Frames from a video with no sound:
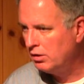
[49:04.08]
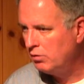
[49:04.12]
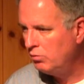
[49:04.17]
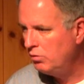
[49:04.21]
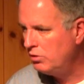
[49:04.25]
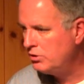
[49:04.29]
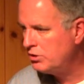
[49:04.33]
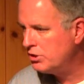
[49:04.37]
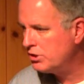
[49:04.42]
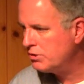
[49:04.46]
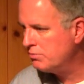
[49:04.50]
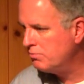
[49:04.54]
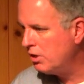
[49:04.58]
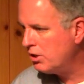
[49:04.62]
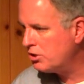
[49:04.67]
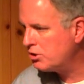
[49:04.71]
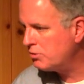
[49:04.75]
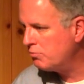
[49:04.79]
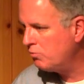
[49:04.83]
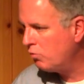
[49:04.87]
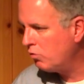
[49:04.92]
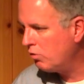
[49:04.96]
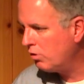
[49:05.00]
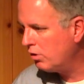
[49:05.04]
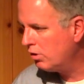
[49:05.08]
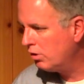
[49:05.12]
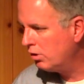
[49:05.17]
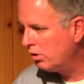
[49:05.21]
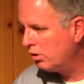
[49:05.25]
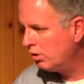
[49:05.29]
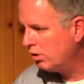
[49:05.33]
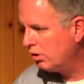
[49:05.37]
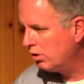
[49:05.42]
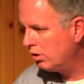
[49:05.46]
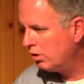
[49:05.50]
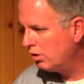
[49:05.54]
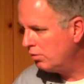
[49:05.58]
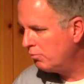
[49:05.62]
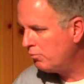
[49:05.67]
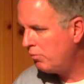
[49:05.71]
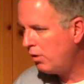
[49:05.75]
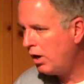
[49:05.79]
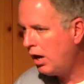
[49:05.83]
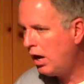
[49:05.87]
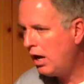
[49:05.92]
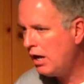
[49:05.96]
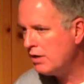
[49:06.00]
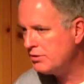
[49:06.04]
which is much more
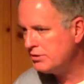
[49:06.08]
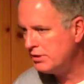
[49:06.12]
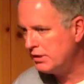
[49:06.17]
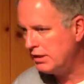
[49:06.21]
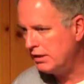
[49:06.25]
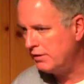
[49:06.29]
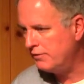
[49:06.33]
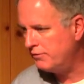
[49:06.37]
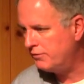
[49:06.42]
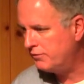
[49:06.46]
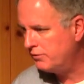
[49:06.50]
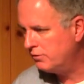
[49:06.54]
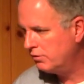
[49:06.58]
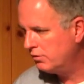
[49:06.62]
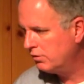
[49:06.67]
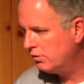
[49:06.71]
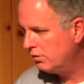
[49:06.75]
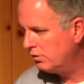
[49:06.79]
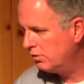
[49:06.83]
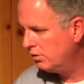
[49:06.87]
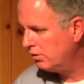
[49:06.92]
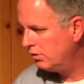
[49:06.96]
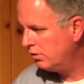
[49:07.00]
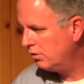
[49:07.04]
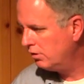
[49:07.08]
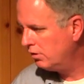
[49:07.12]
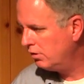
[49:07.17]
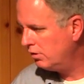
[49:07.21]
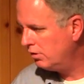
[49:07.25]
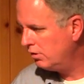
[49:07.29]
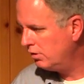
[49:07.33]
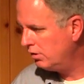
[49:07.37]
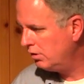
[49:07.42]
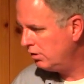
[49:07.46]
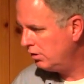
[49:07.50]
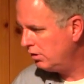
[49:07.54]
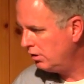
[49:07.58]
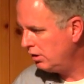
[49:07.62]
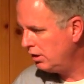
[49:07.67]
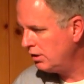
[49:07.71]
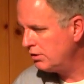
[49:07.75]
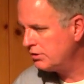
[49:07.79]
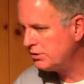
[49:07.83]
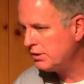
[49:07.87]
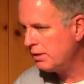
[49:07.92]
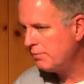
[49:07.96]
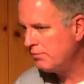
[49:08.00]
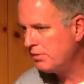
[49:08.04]
positive
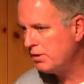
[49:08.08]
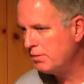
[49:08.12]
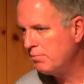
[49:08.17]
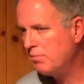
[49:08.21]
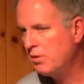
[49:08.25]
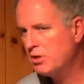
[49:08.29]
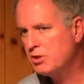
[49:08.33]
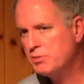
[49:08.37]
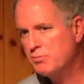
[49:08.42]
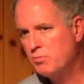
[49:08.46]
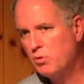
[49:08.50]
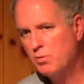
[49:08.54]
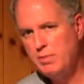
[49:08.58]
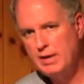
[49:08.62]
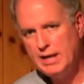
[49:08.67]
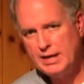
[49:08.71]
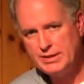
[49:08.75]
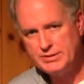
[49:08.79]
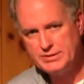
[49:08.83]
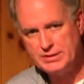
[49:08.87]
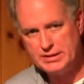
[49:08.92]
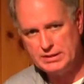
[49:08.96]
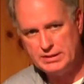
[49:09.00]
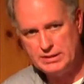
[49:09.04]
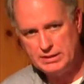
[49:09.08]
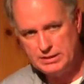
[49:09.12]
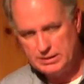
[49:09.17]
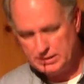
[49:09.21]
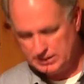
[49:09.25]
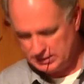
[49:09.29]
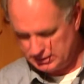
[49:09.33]
and something much more blessed.